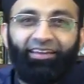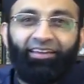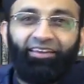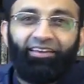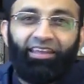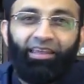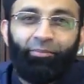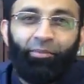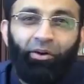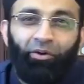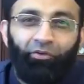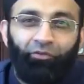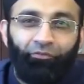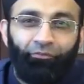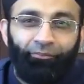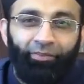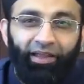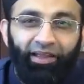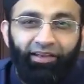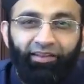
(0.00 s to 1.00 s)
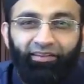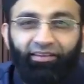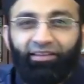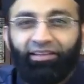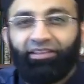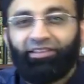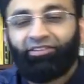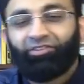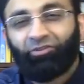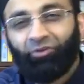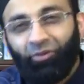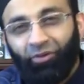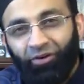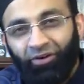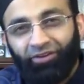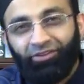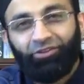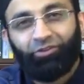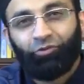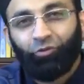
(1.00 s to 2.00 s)
it came out of bat, so
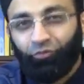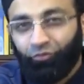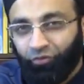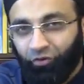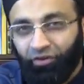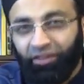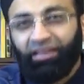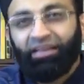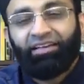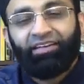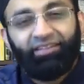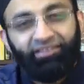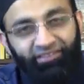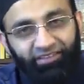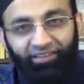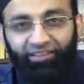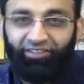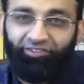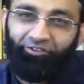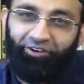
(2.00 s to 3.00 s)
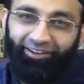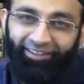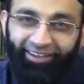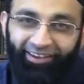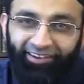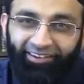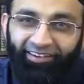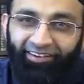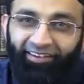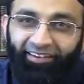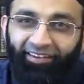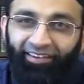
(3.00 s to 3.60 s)
on, so forth. It's still struggling.